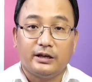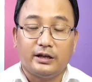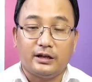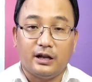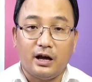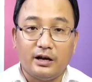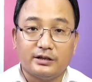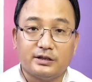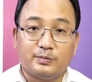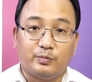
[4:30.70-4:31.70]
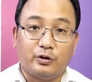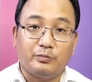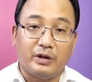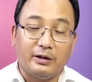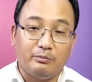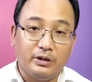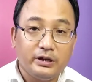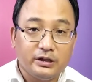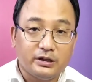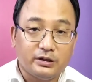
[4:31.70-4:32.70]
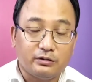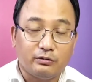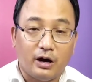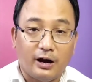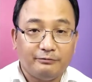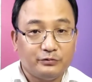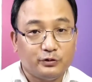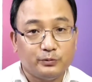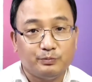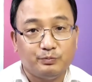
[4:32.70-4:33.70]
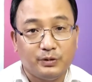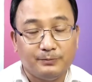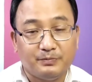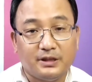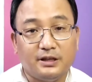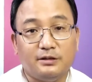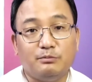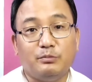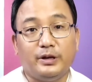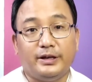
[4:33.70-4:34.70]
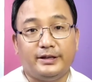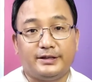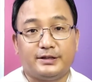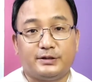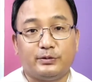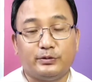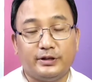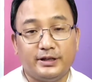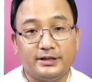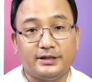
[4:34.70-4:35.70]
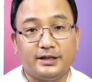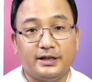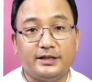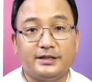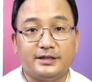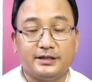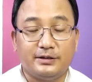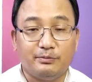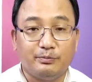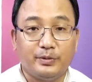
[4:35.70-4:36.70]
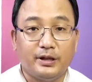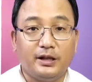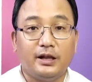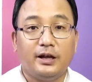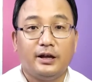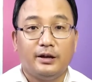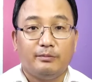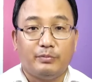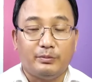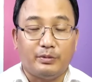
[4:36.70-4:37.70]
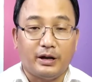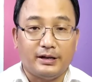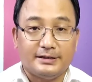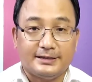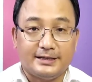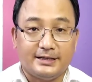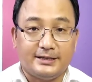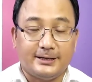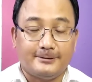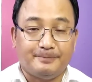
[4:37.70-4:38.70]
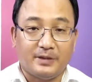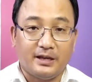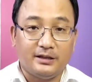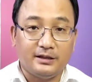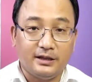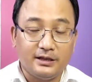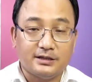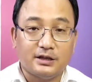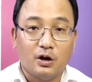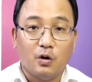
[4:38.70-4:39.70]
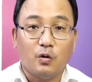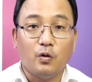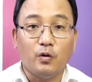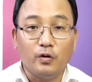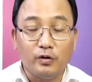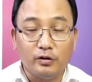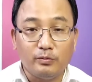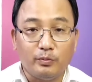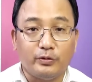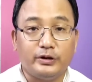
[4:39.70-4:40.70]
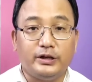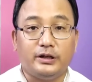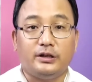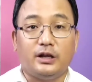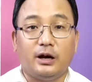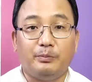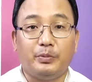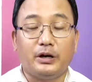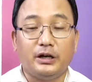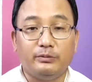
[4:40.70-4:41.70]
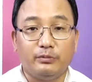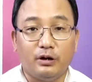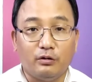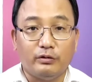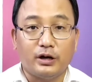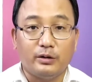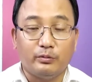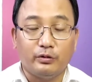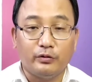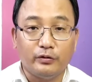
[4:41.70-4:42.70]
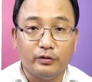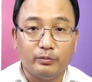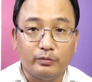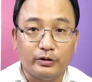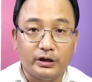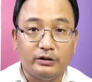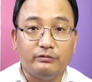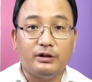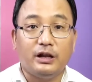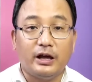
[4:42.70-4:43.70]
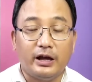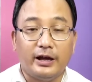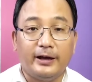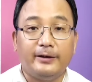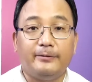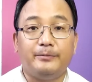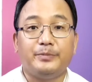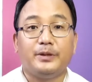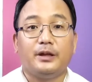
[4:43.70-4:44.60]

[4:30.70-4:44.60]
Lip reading: can last from a minute to up to 15 minutes. So this is simple febrile seizure. In this, whole body, the upper limb, lower limb, whole body will have